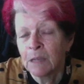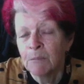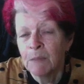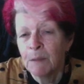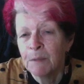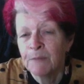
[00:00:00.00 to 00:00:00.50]

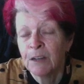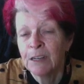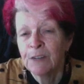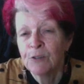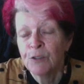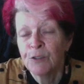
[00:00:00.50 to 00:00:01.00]
maybe if I'd
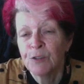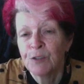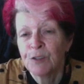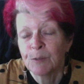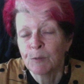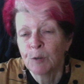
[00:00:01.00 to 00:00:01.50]
introduced
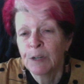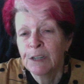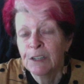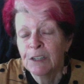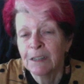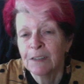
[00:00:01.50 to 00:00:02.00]
green
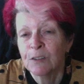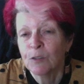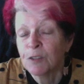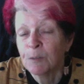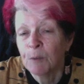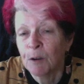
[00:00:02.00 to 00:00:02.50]
chilies or
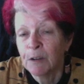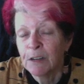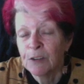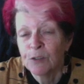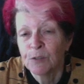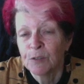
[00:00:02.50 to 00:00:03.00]
some
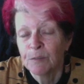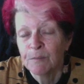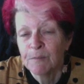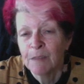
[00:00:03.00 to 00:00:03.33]
orange or some